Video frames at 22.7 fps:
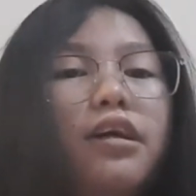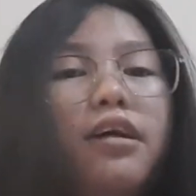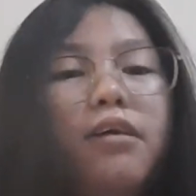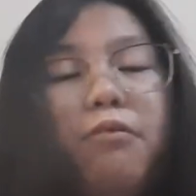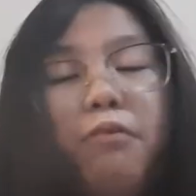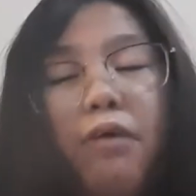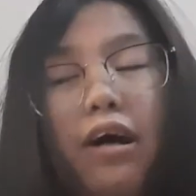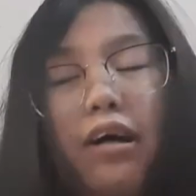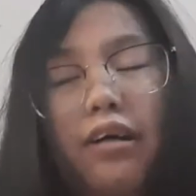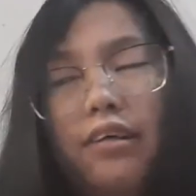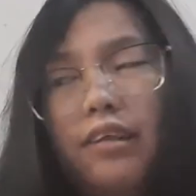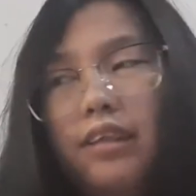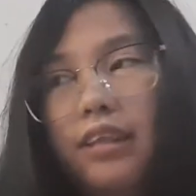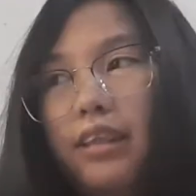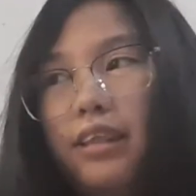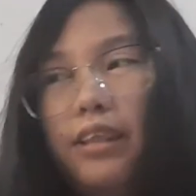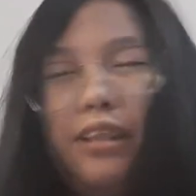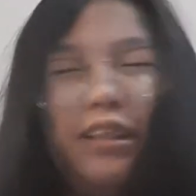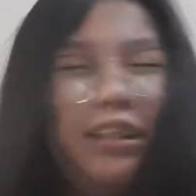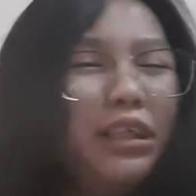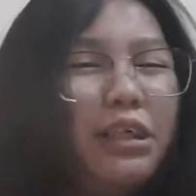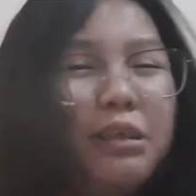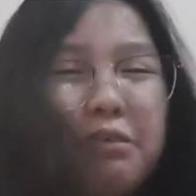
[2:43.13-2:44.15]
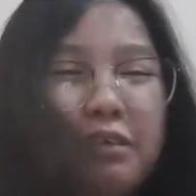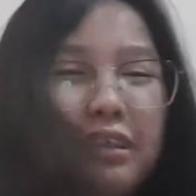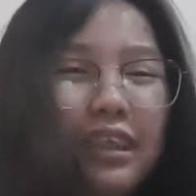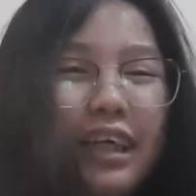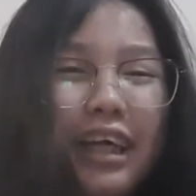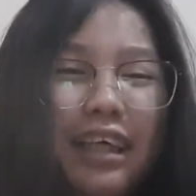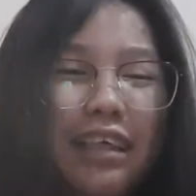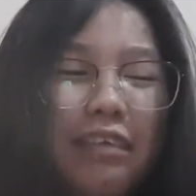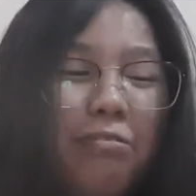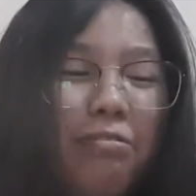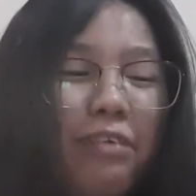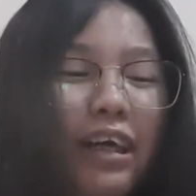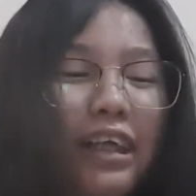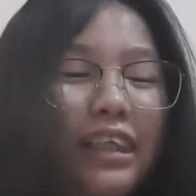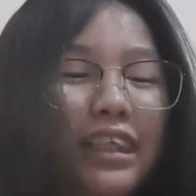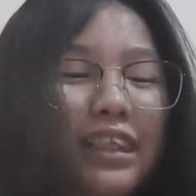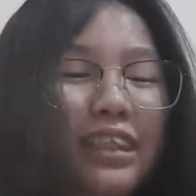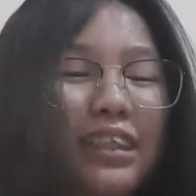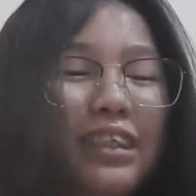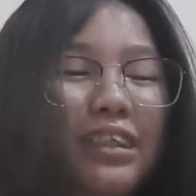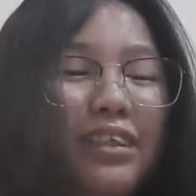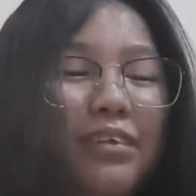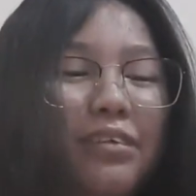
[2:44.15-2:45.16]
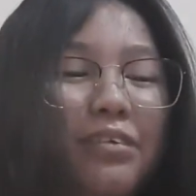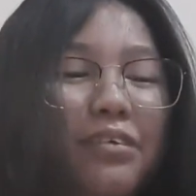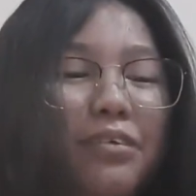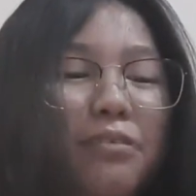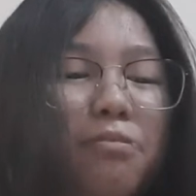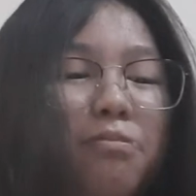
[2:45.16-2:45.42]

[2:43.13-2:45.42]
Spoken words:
well, you will get infected too.